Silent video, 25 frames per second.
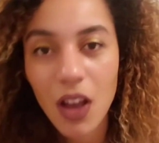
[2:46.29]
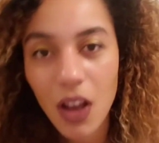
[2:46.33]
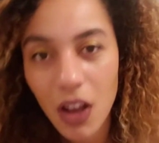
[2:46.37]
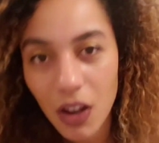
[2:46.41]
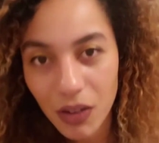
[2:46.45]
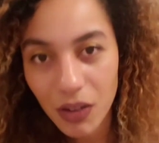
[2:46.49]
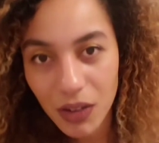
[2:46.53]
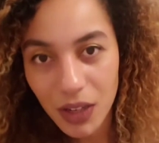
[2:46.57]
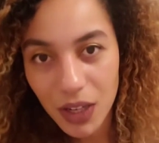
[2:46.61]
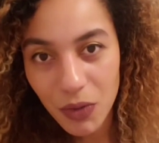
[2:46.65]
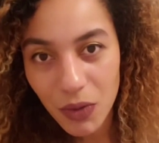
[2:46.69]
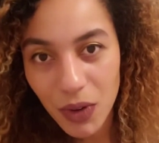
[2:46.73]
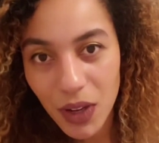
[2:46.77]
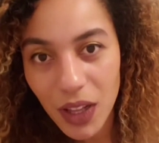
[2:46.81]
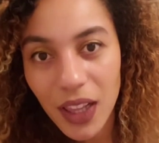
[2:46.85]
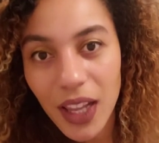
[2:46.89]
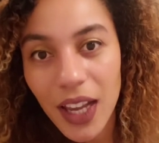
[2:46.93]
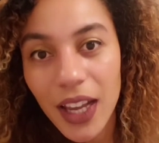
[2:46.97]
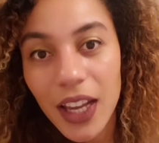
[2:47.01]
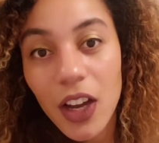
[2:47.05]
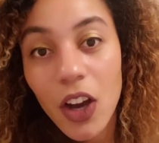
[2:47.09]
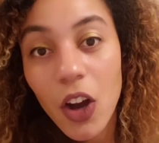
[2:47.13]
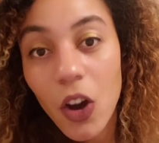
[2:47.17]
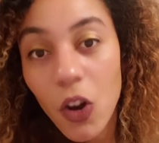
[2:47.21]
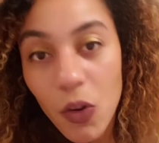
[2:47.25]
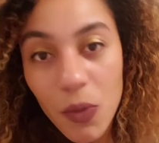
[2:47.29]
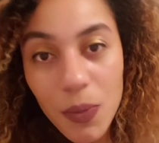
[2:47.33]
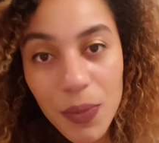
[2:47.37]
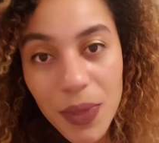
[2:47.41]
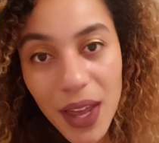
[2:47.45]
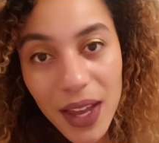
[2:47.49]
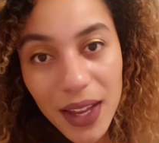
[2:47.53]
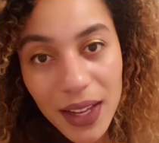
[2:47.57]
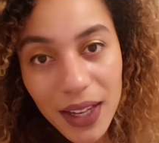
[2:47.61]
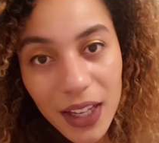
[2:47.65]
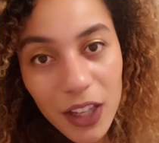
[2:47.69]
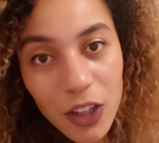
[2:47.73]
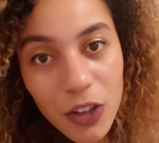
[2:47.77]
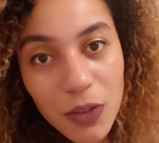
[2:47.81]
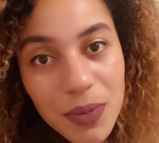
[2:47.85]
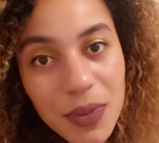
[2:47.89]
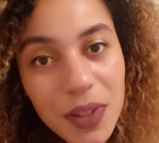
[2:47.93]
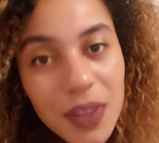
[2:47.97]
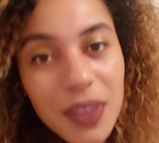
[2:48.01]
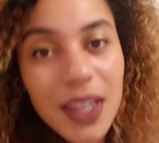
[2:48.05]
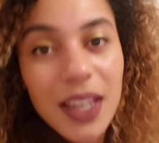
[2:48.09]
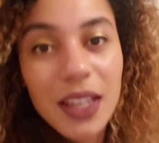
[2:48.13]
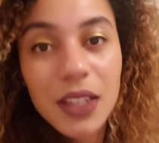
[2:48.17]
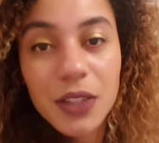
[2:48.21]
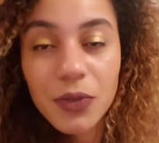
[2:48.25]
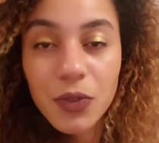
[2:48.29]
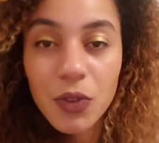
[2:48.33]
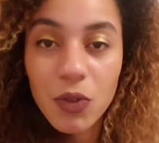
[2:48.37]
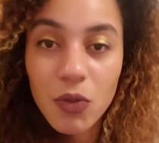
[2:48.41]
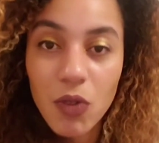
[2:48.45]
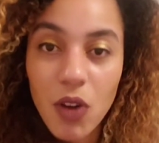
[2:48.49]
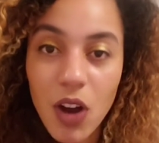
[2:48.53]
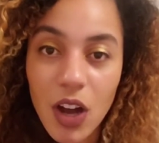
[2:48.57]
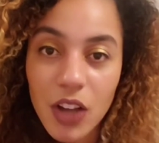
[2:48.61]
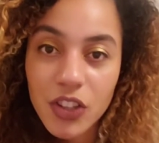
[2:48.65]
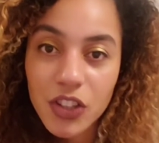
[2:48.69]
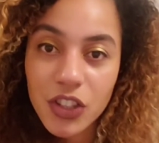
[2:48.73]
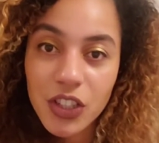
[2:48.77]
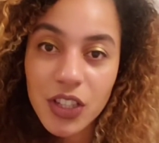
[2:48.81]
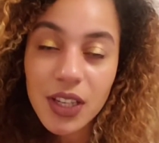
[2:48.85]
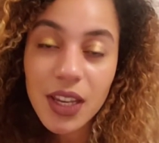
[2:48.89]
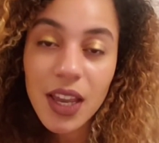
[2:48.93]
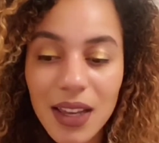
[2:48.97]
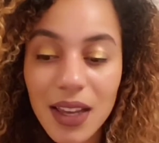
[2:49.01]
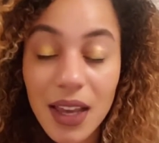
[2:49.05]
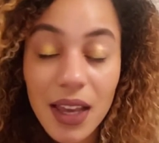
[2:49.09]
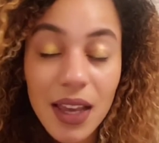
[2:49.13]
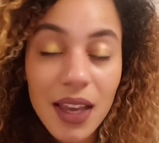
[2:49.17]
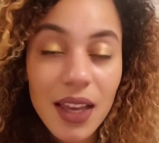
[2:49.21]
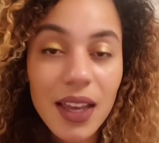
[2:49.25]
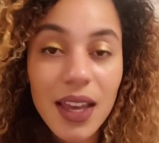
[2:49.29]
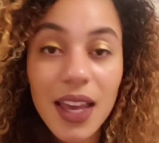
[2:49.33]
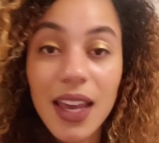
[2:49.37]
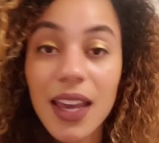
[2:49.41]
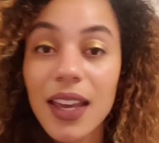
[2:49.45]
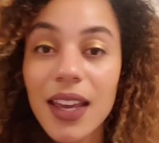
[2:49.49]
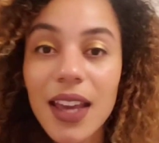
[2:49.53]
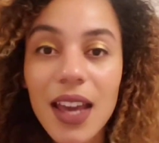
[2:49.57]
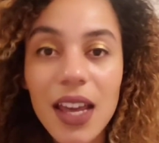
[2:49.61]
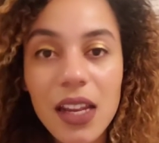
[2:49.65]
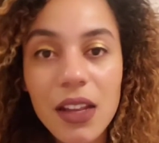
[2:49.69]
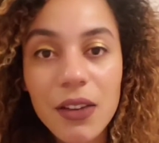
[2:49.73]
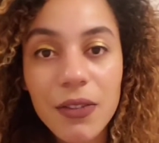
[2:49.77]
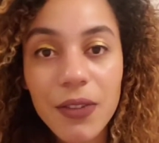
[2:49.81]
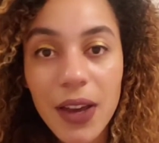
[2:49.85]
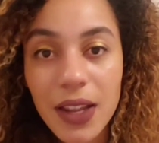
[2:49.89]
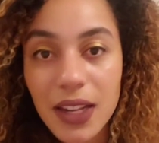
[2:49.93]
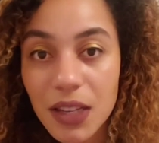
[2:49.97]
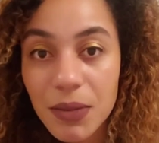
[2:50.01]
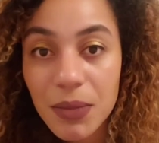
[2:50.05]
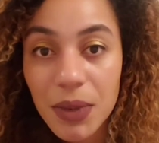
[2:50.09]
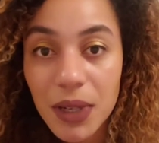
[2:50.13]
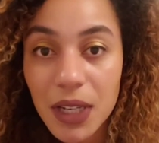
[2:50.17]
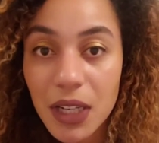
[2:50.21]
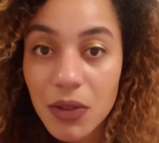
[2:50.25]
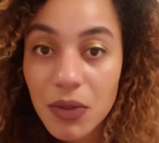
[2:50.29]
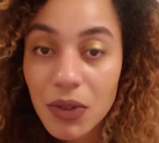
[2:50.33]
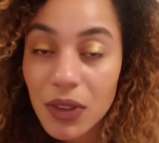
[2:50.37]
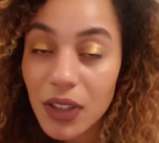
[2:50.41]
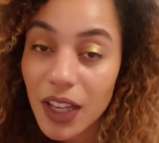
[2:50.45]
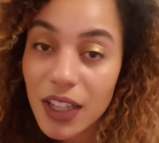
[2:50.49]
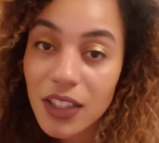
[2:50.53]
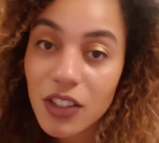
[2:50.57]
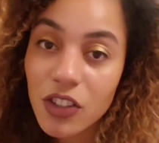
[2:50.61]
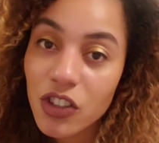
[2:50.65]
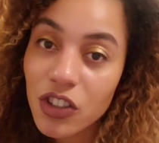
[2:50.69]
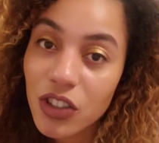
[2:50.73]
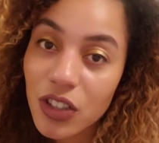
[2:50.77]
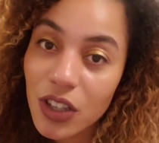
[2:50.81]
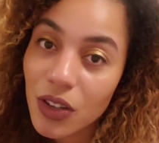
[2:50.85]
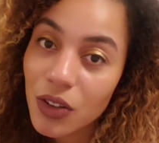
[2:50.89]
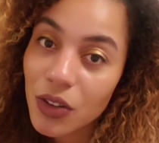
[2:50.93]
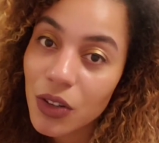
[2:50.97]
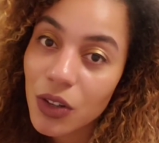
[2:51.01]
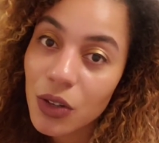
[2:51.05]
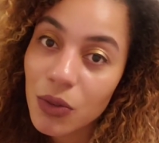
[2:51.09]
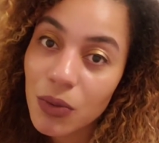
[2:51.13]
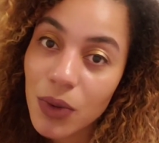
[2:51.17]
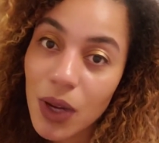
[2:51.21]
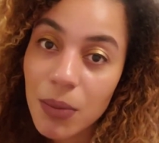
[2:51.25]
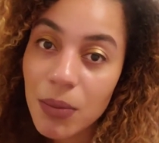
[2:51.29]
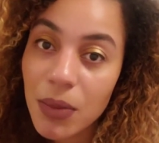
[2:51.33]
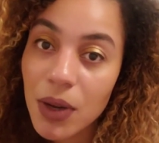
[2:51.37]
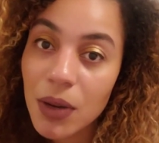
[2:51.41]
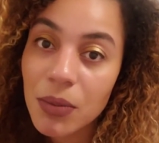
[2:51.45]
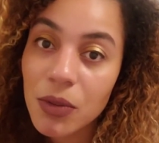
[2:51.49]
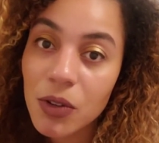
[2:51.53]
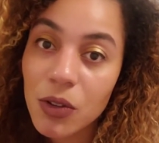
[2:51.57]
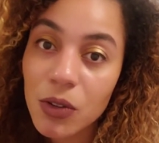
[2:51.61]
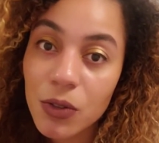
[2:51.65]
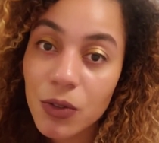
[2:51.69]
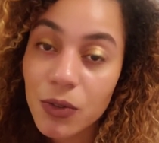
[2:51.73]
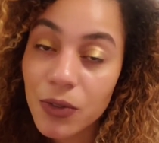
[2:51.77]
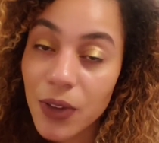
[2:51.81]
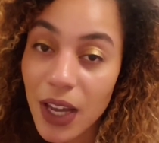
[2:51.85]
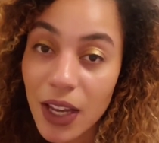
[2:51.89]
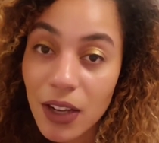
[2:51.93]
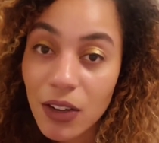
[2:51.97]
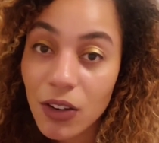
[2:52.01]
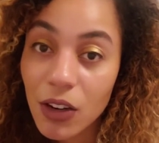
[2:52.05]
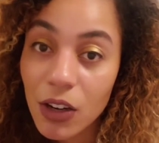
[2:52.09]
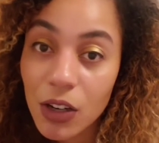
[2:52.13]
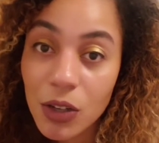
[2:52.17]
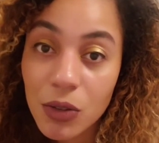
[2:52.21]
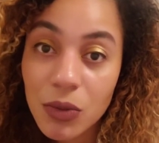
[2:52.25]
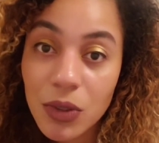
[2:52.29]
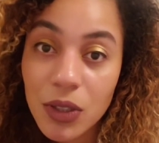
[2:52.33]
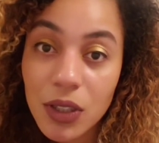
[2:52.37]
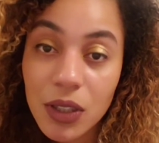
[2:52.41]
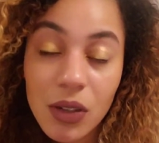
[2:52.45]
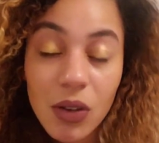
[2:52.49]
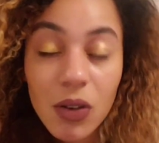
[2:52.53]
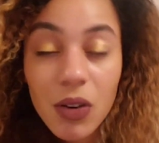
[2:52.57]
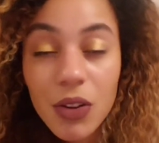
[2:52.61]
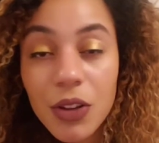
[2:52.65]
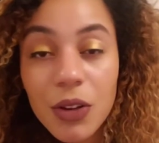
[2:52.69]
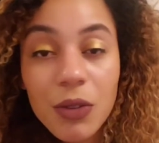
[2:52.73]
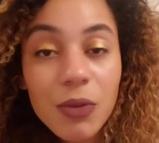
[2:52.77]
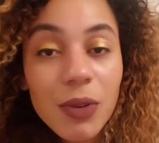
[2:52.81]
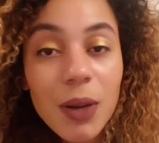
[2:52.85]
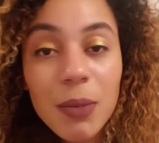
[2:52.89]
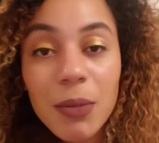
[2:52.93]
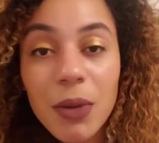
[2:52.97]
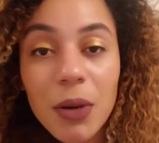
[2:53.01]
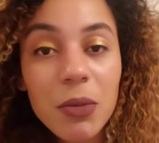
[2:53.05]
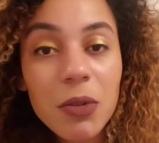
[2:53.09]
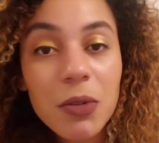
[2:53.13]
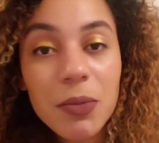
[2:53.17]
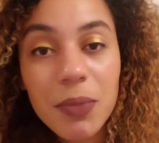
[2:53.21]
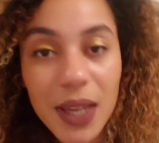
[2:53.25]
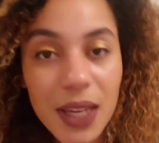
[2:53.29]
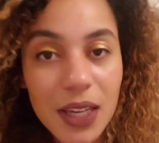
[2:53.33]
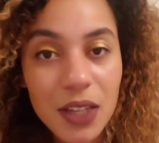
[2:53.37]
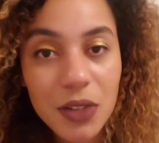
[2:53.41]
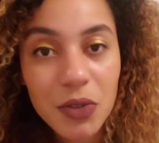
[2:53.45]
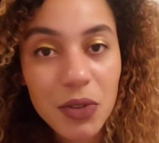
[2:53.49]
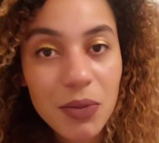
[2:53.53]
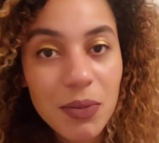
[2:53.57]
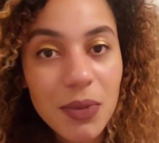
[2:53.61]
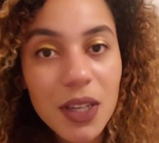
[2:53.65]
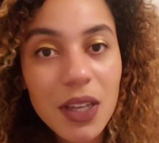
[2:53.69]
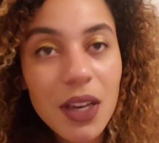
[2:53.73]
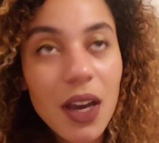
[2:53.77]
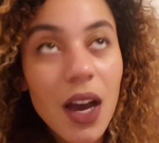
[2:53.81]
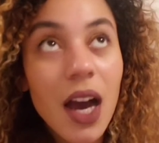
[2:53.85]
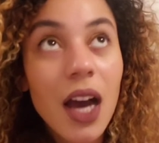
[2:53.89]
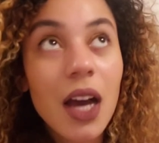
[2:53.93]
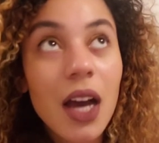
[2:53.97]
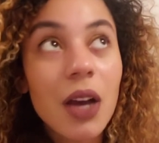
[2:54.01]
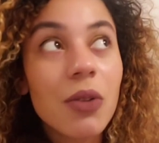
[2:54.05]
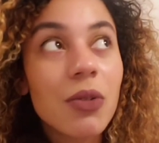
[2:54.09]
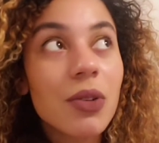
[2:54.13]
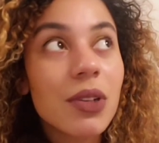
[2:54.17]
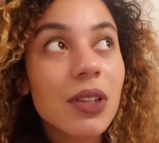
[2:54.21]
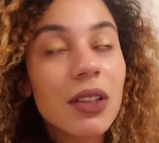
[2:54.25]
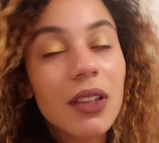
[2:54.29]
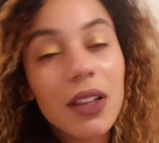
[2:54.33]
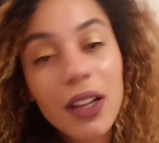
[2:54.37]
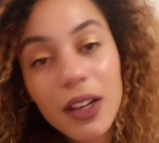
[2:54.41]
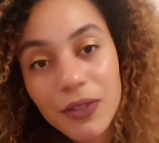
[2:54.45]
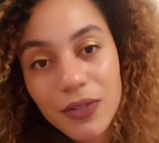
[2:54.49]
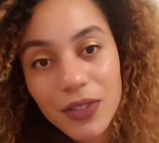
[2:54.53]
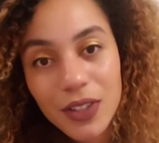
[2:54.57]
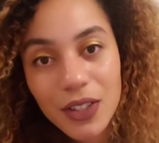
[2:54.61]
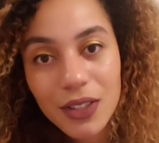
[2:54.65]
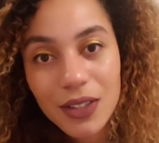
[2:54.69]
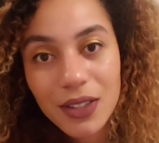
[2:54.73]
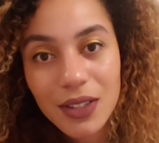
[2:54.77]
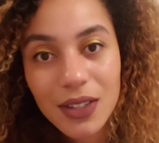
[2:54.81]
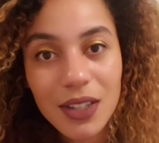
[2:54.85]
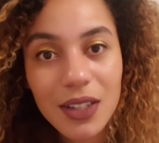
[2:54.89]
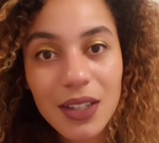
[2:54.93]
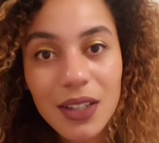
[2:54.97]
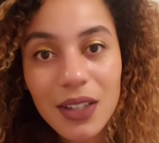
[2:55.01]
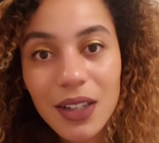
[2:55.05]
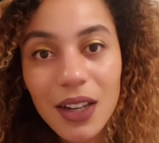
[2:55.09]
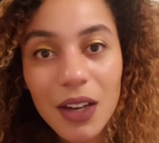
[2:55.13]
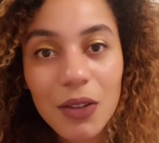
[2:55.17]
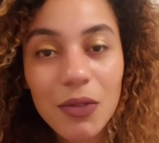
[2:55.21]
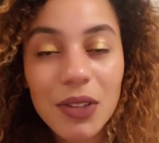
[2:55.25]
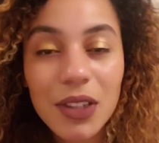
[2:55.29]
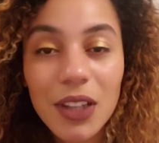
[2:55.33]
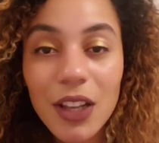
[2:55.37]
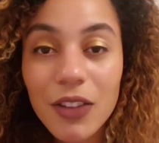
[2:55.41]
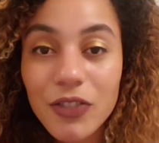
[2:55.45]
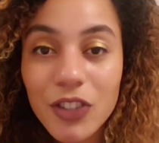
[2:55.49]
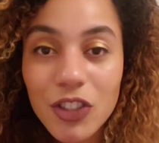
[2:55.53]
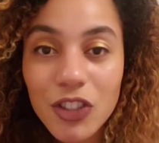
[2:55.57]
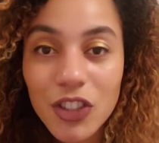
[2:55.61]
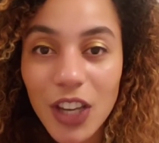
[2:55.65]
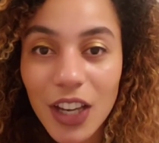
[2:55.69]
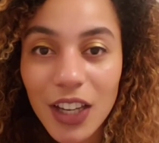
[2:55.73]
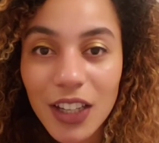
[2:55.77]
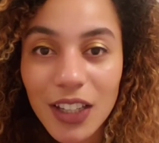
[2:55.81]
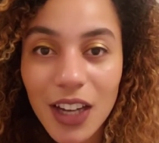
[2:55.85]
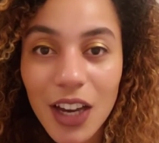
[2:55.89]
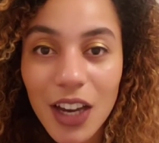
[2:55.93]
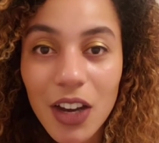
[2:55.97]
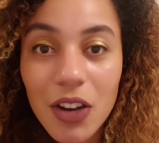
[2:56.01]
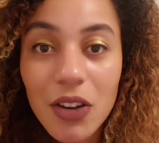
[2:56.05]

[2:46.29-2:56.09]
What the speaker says: All right, well, I hope that helped. Thanks for watching. Hey, and if anybody would like to share their Redbubble fan artwork or their Redbubble page with me, I would love to see it. I would love to check it out.